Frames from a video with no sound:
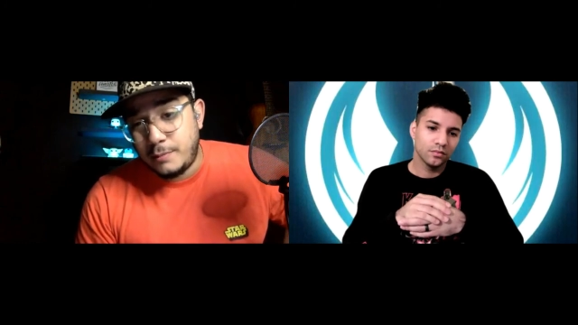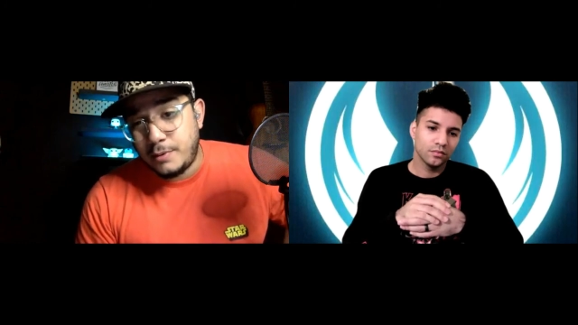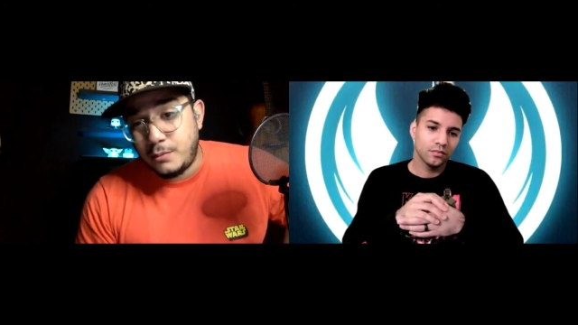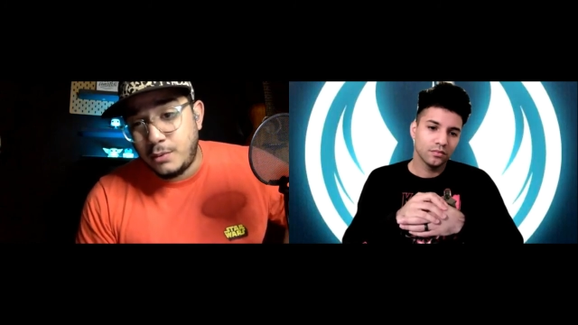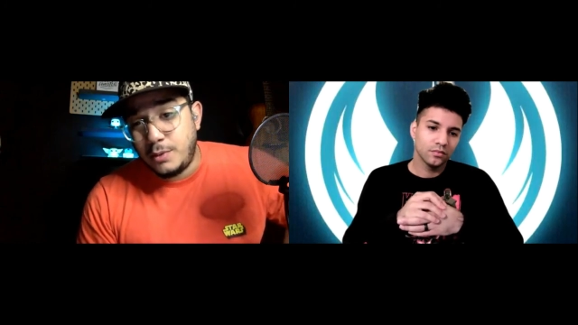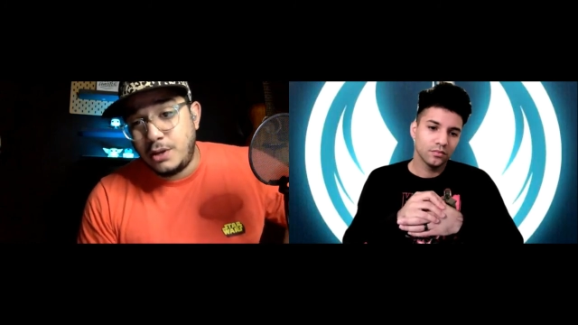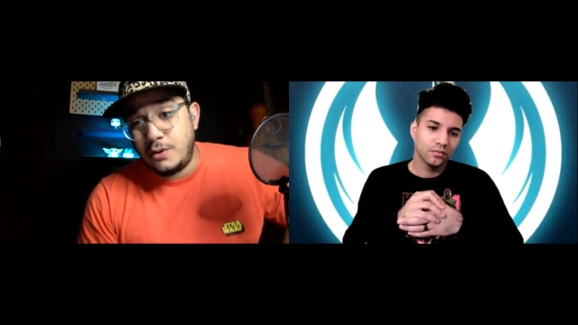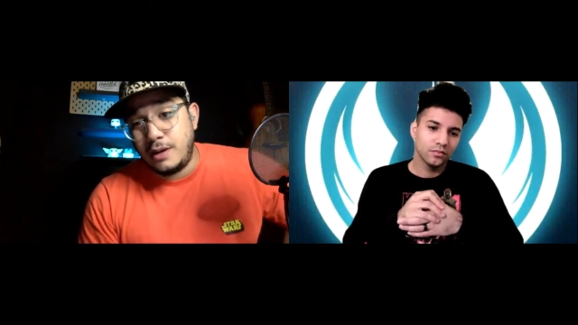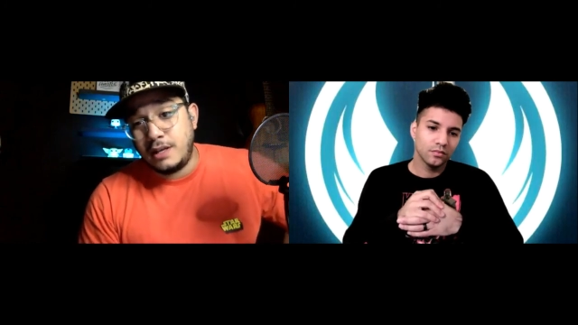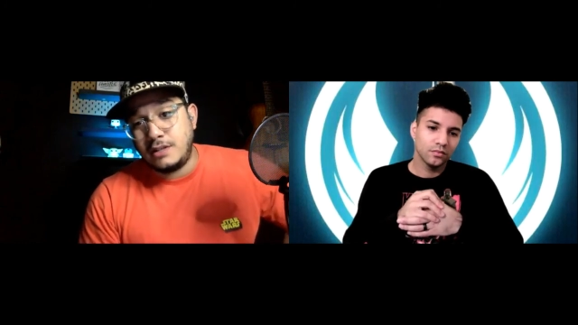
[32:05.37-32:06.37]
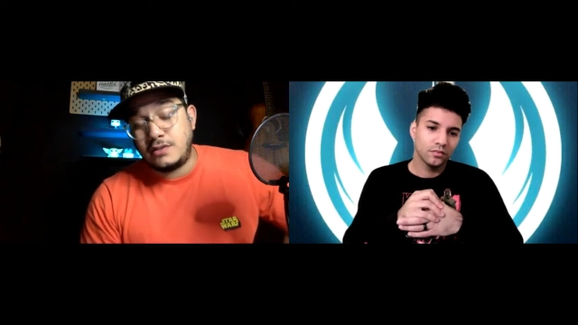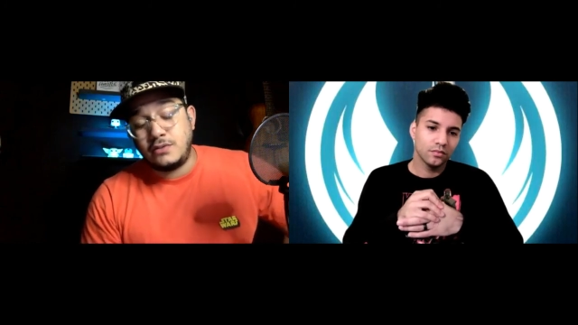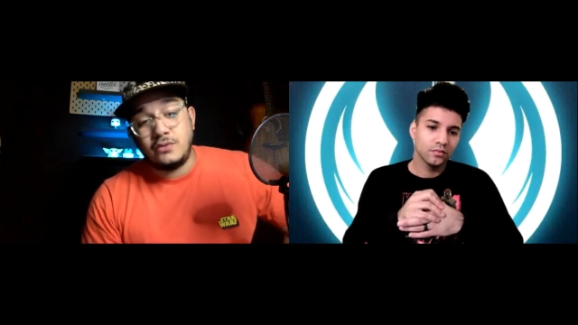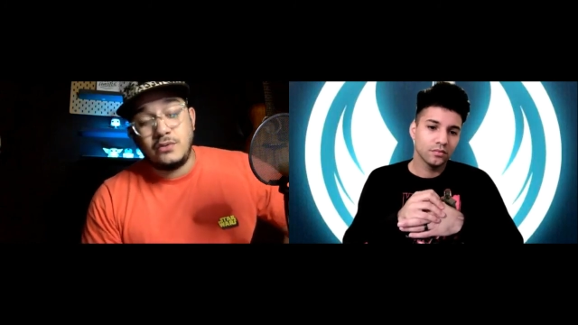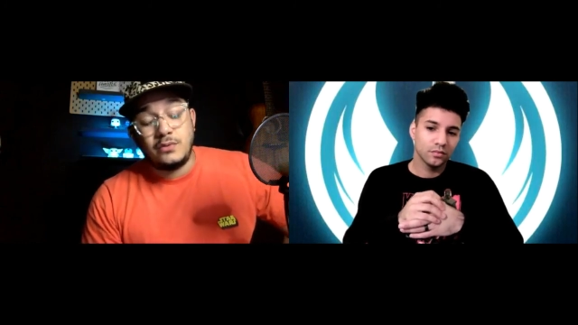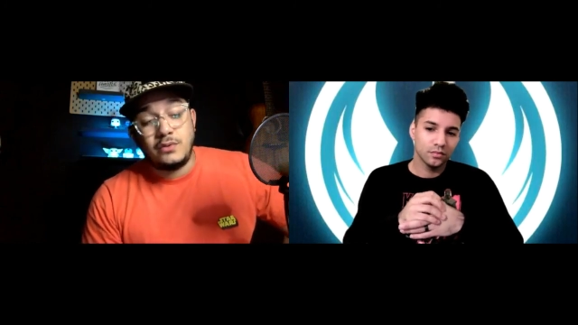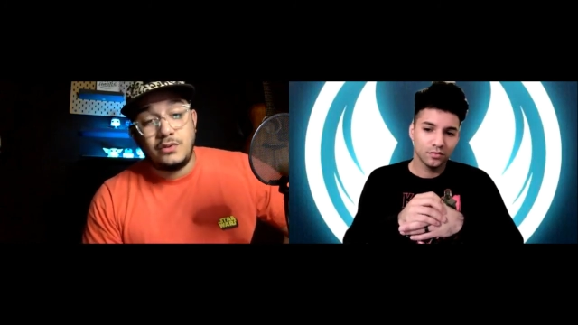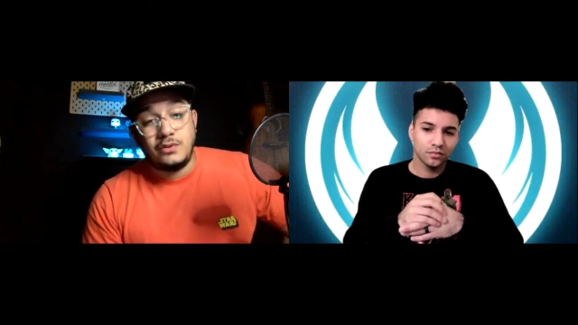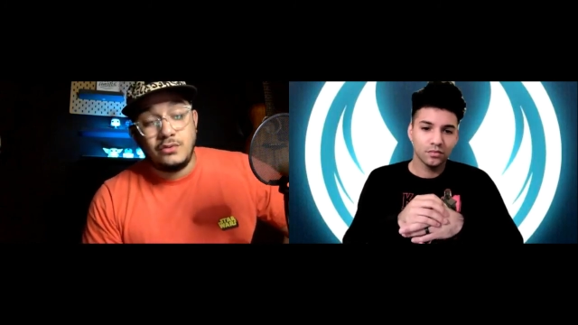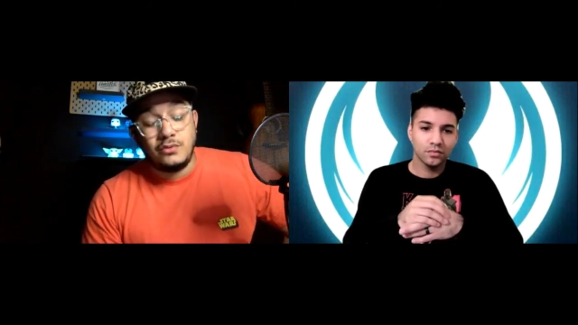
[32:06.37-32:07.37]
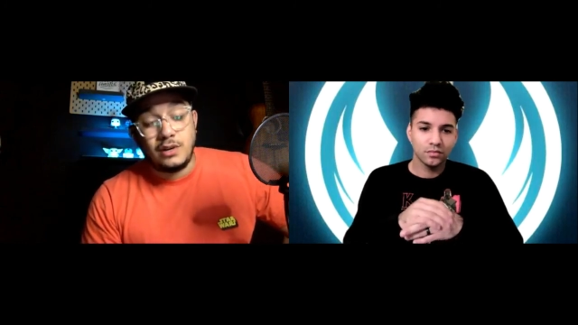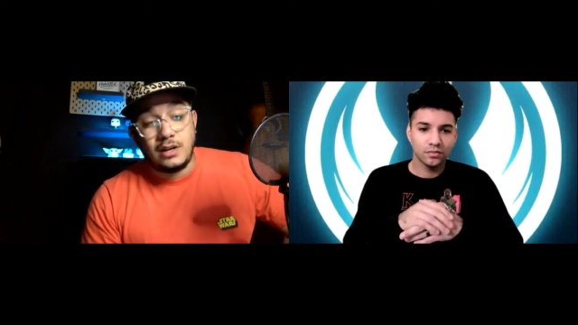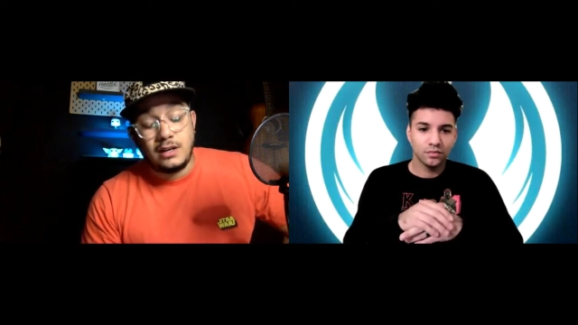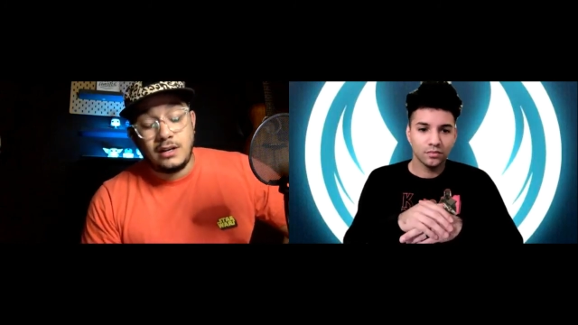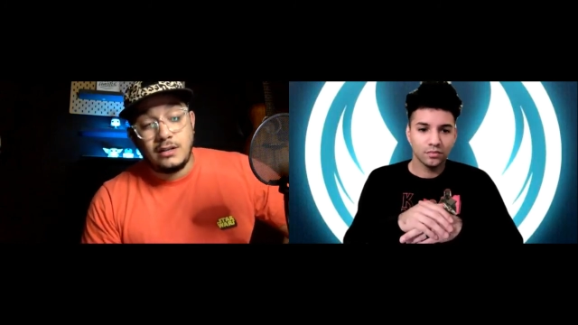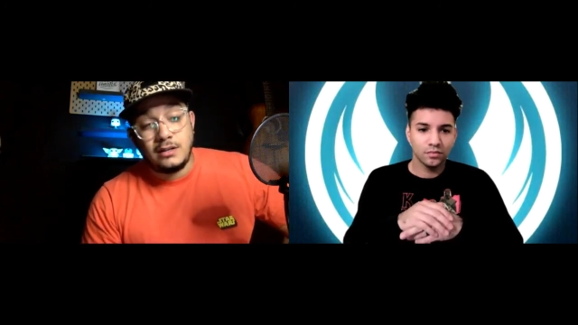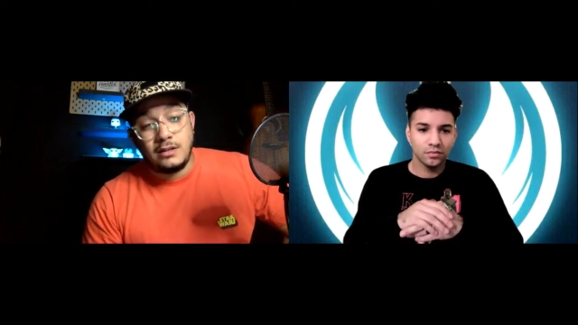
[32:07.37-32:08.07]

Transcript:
Speaker 1: but we'll be going into the new. Uh,